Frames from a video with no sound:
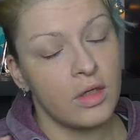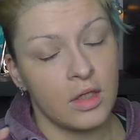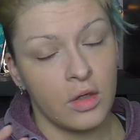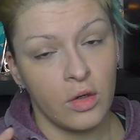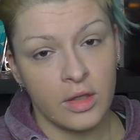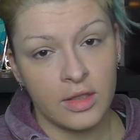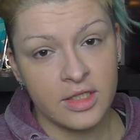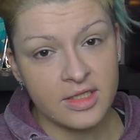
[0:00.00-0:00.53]
an
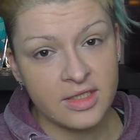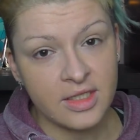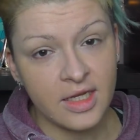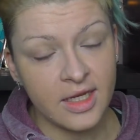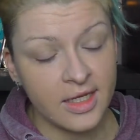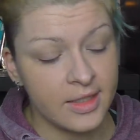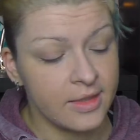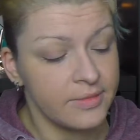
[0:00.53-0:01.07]
oily
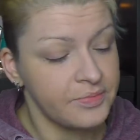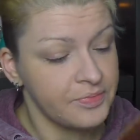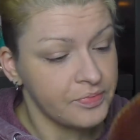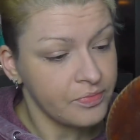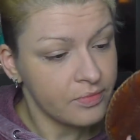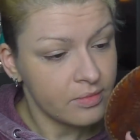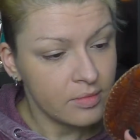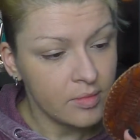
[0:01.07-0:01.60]
skin,
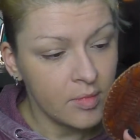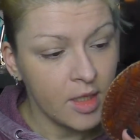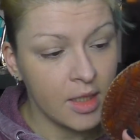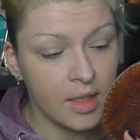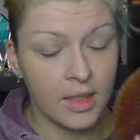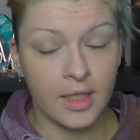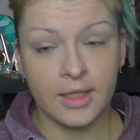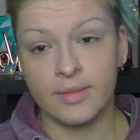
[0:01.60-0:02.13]

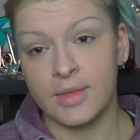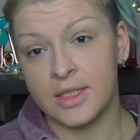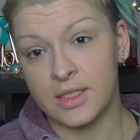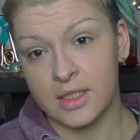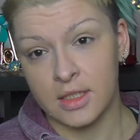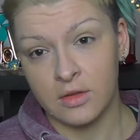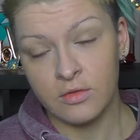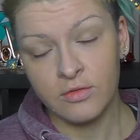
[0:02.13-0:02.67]
like
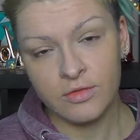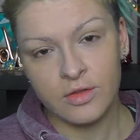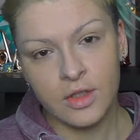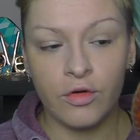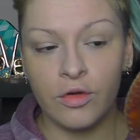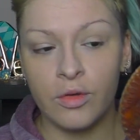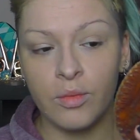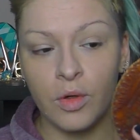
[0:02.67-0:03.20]
myself.
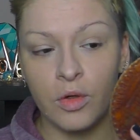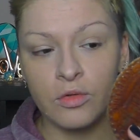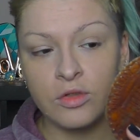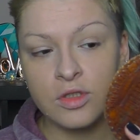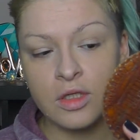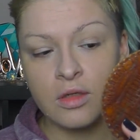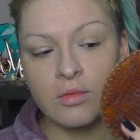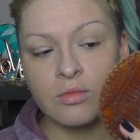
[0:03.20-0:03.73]
For the
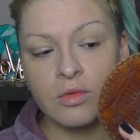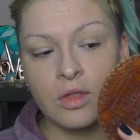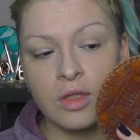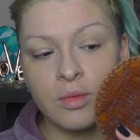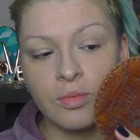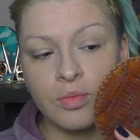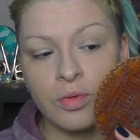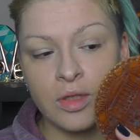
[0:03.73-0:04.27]
most, I'm
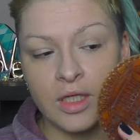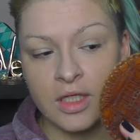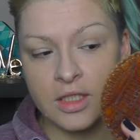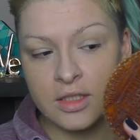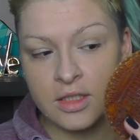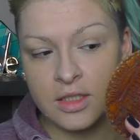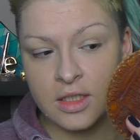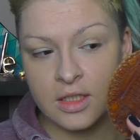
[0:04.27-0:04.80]
really
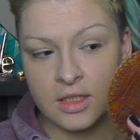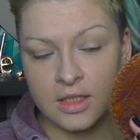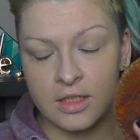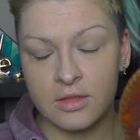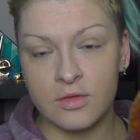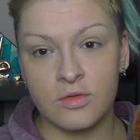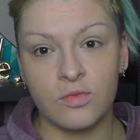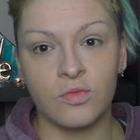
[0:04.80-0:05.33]
pleased because
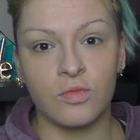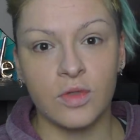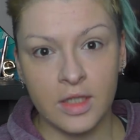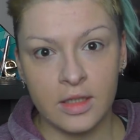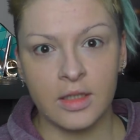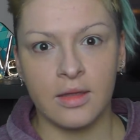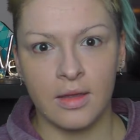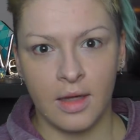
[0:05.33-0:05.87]
it's
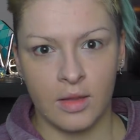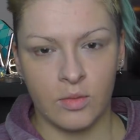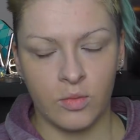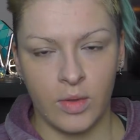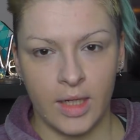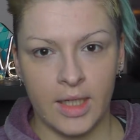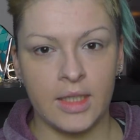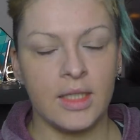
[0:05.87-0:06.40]
really
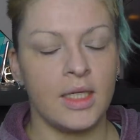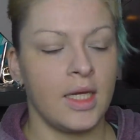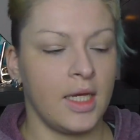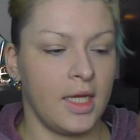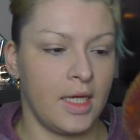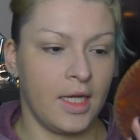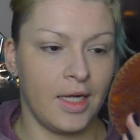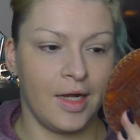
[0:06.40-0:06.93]
lightweight
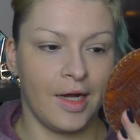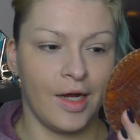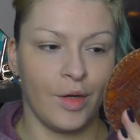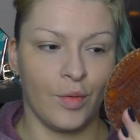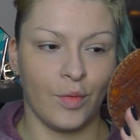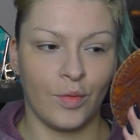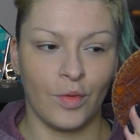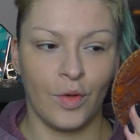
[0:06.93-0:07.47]
and
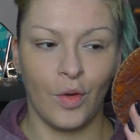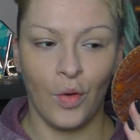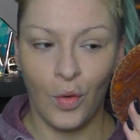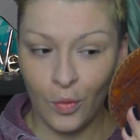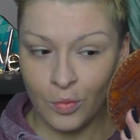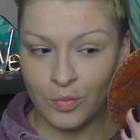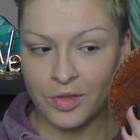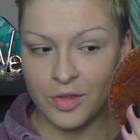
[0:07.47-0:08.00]
I
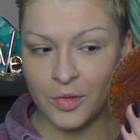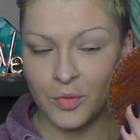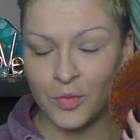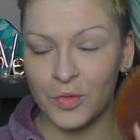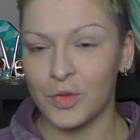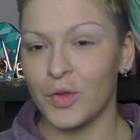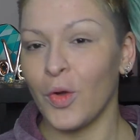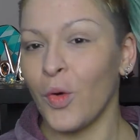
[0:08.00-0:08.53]
hope it
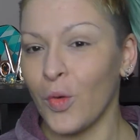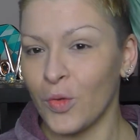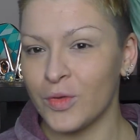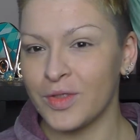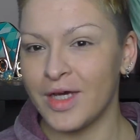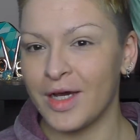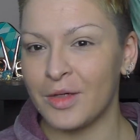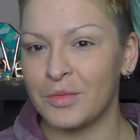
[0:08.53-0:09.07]
will
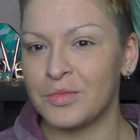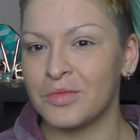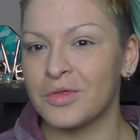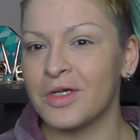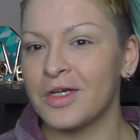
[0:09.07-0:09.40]
hold up